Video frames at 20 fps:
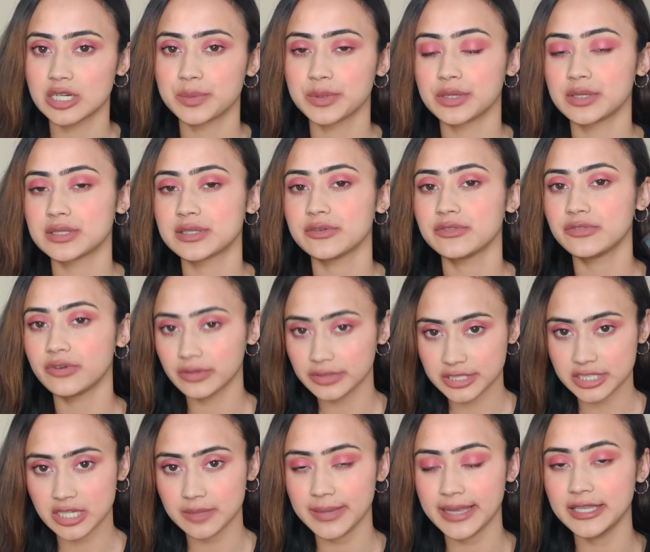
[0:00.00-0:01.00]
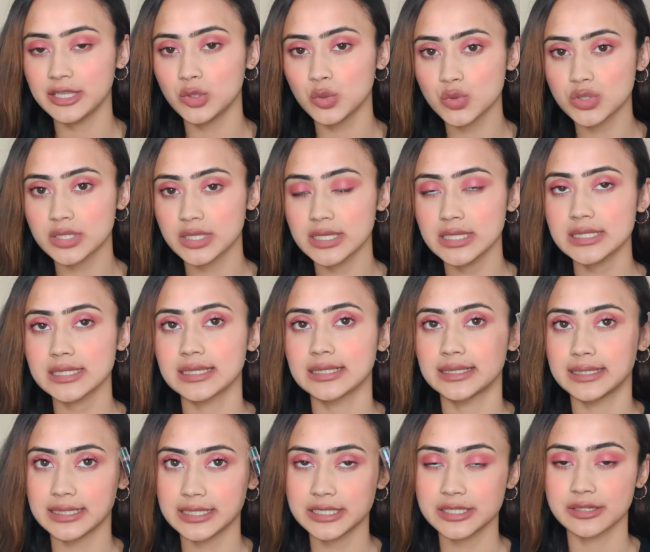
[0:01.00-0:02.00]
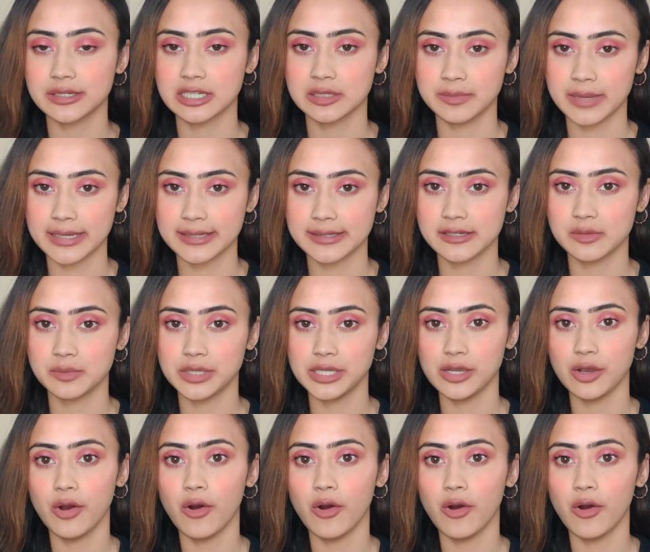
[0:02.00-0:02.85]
because the first time I used this reminded me